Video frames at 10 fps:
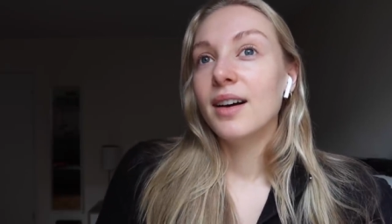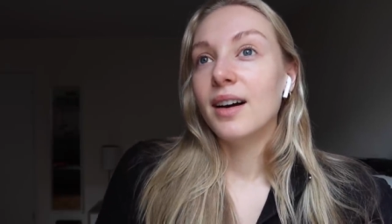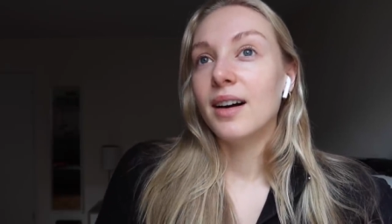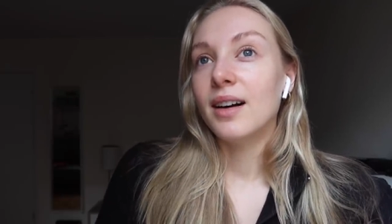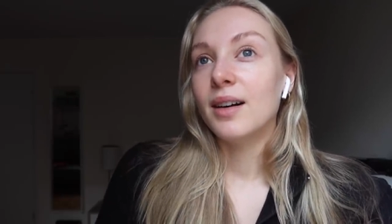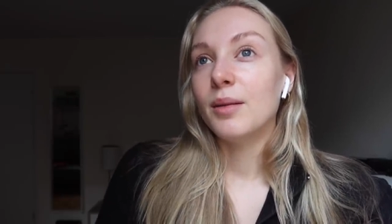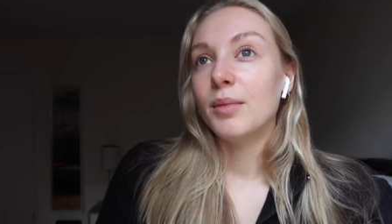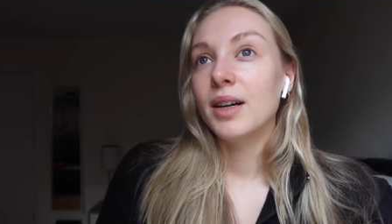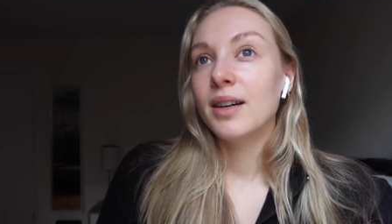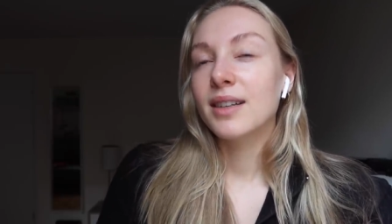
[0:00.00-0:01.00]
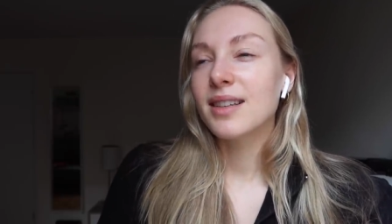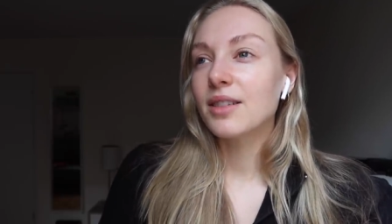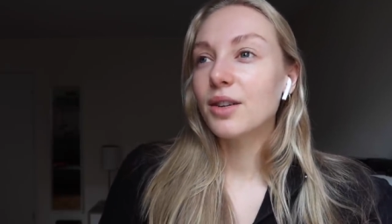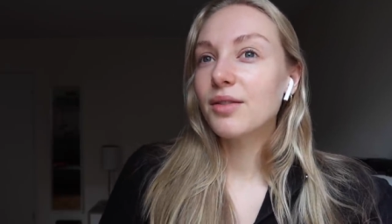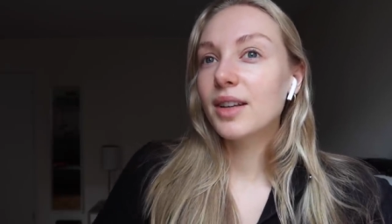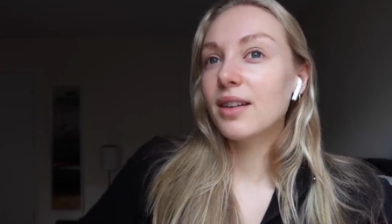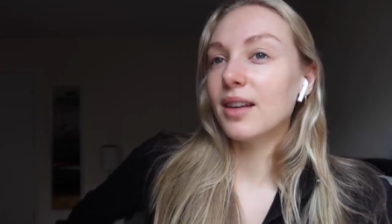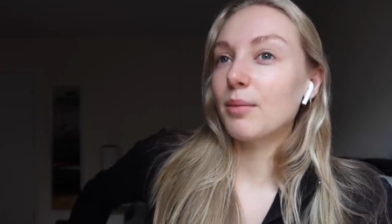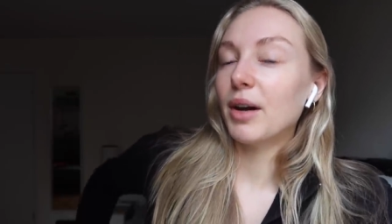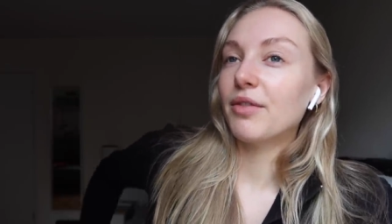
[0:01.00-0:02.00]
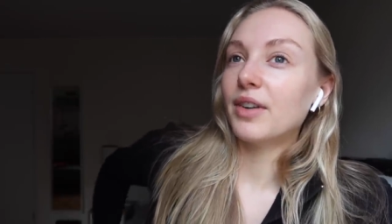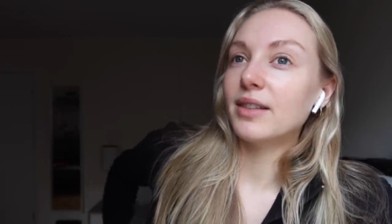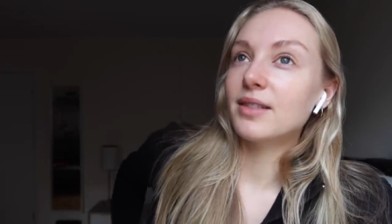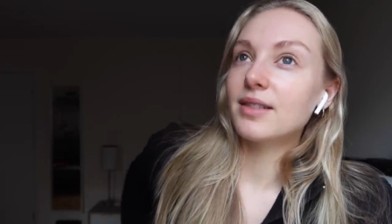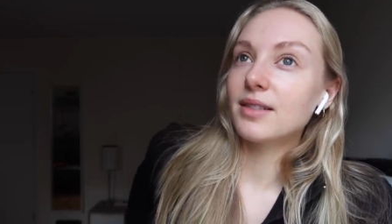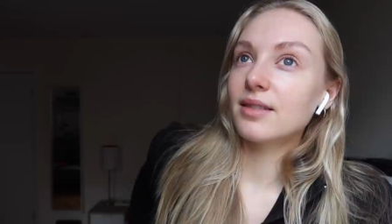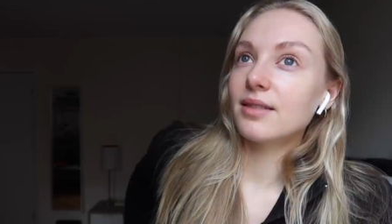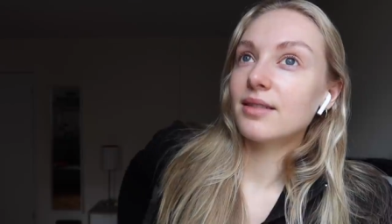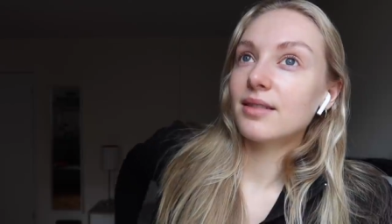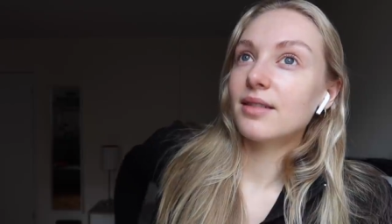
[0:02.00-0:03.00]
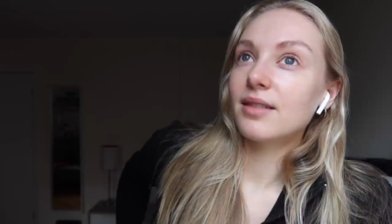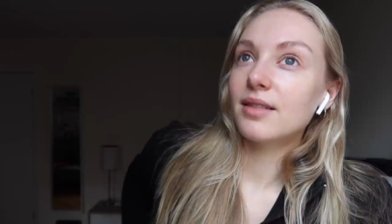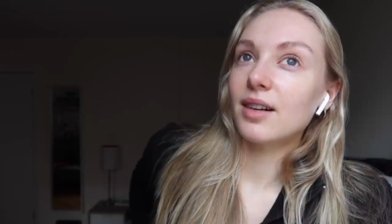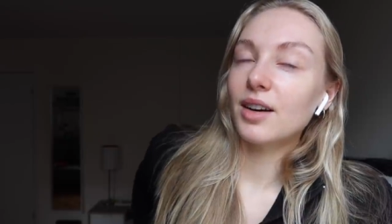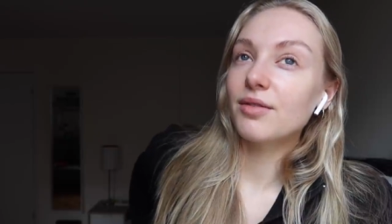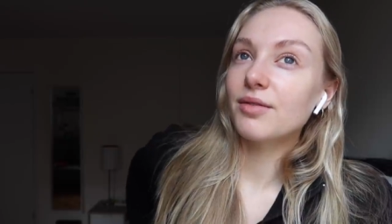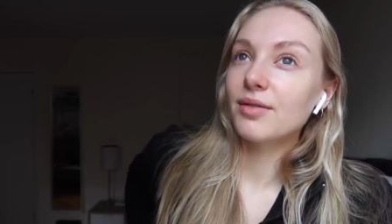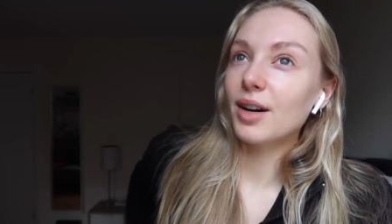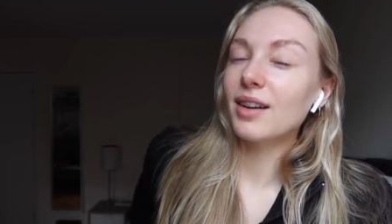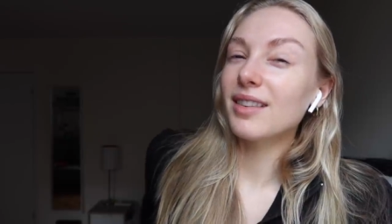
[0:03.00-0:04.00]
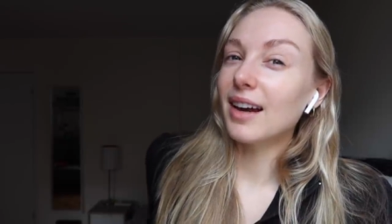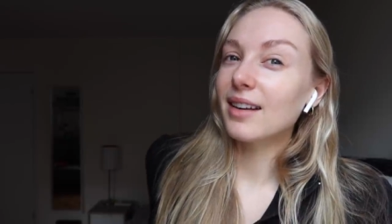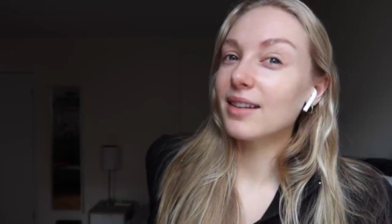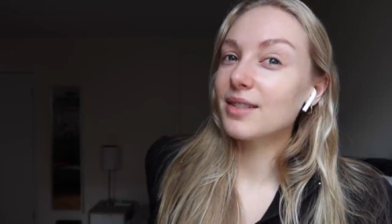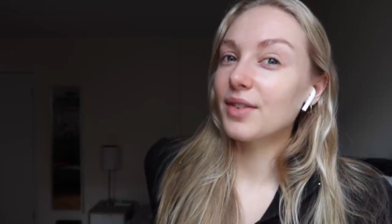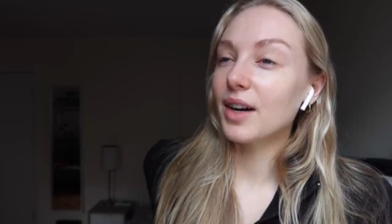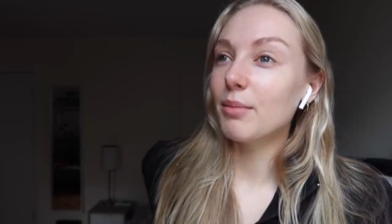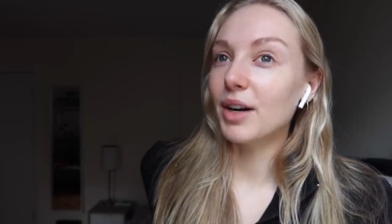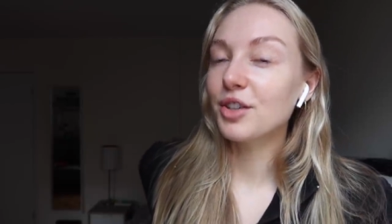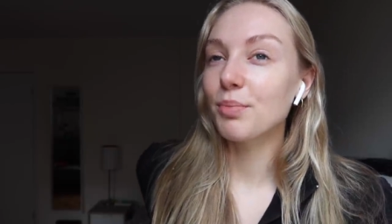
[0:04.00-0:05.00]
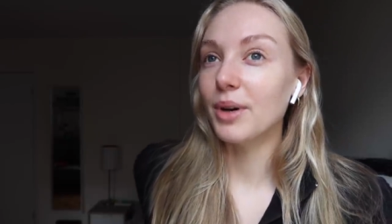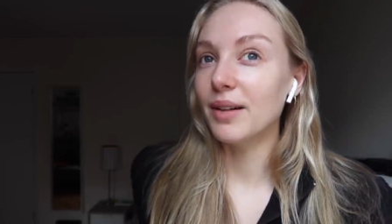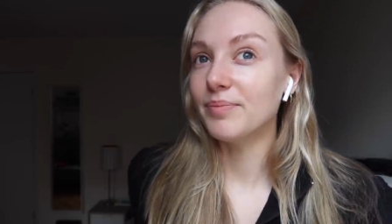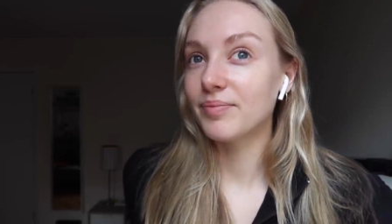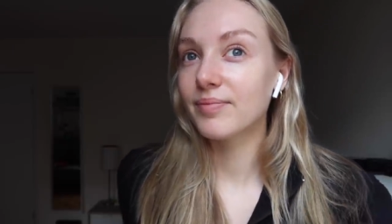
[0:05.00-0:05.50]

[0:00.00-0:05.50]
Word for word: because um, I don't really think my friends are are like this very much, but